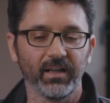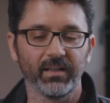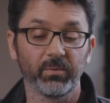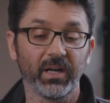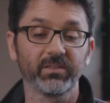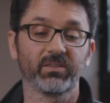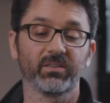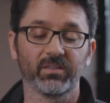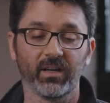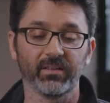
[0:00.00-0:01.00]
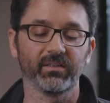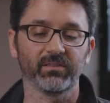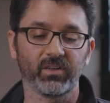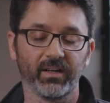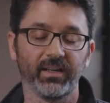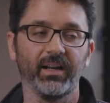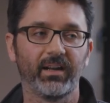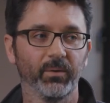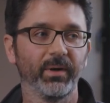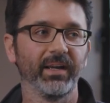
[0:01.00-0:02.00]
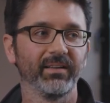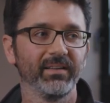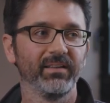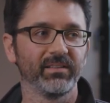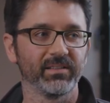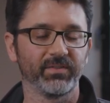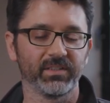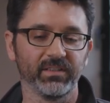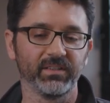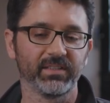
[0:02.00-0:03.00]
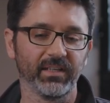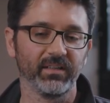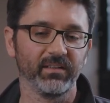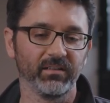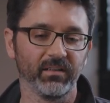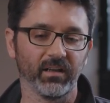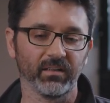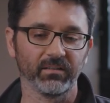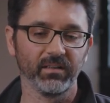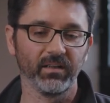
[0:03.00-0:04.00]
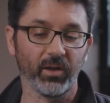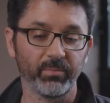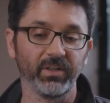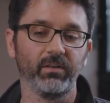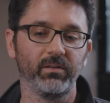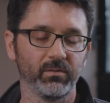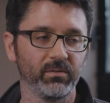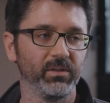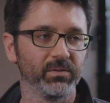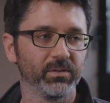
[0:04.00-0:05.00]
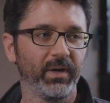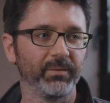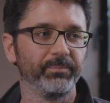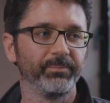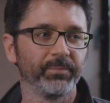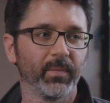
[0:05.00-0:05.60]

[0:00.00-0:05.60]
and the browser should try, try to get out of the way, just facilitate uh, helping you use the web.